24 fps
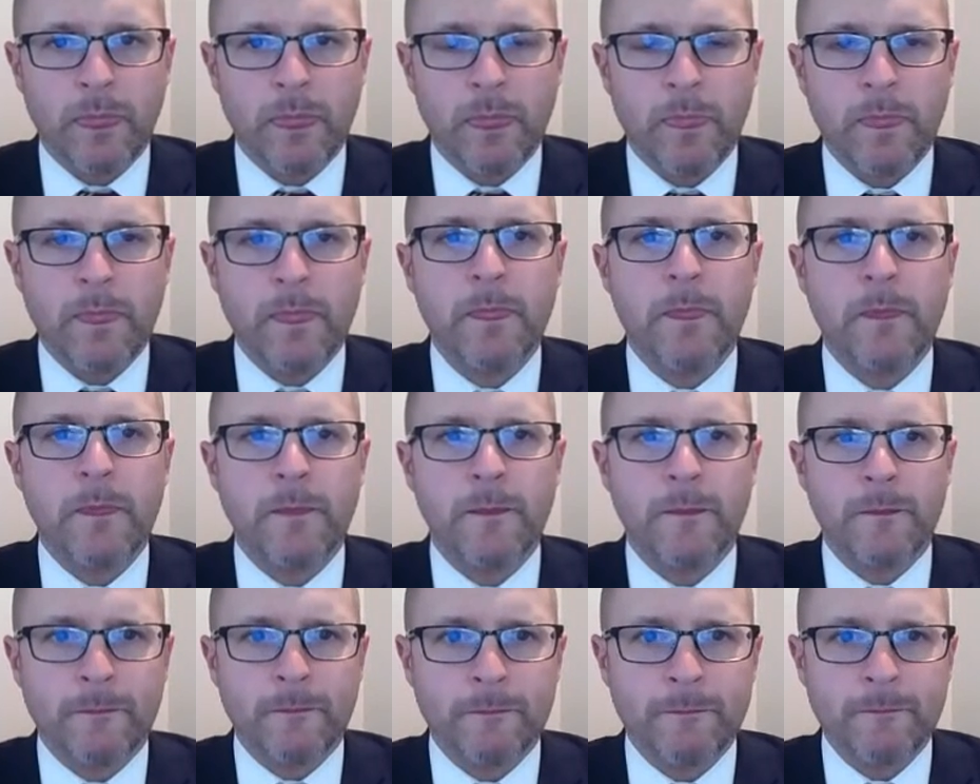
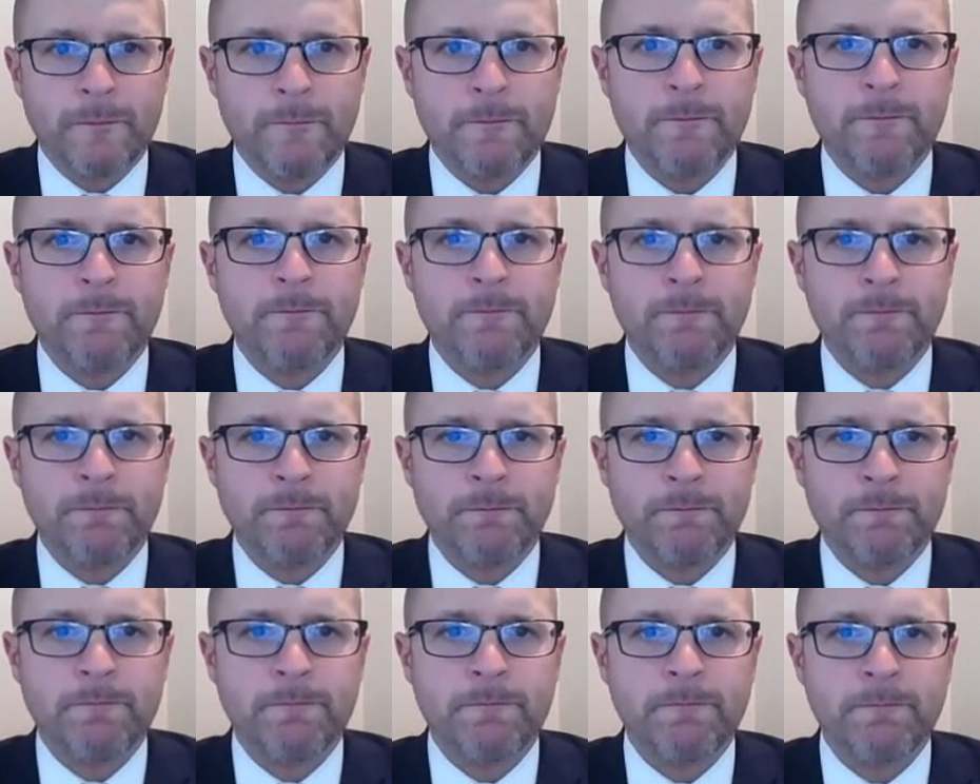
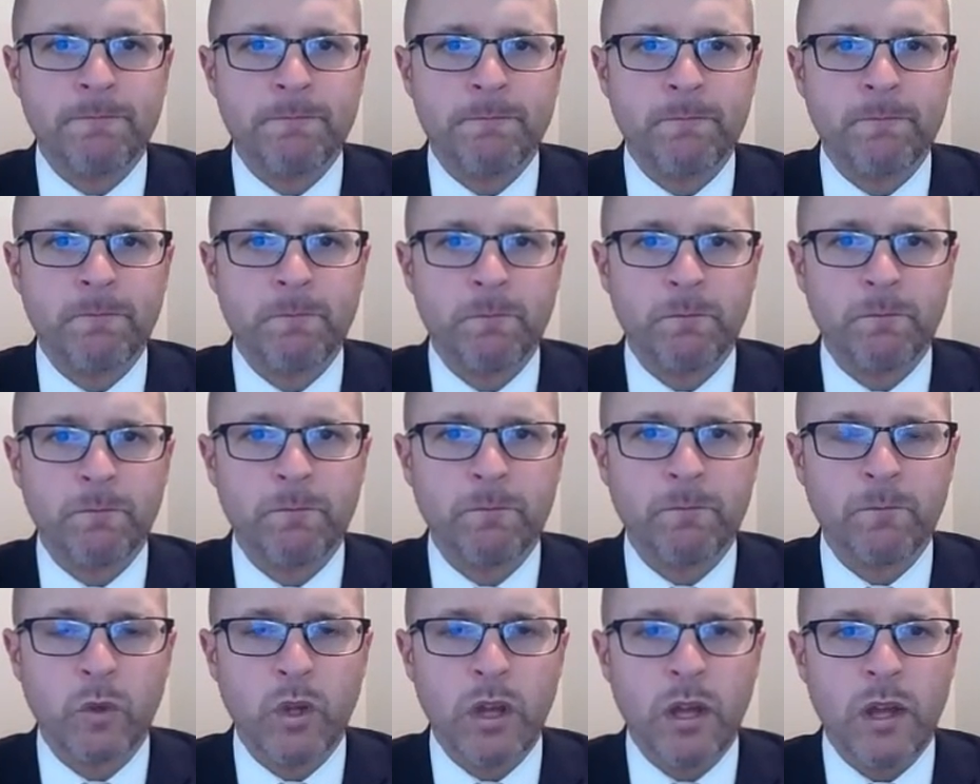No words are spoken by the person on screen.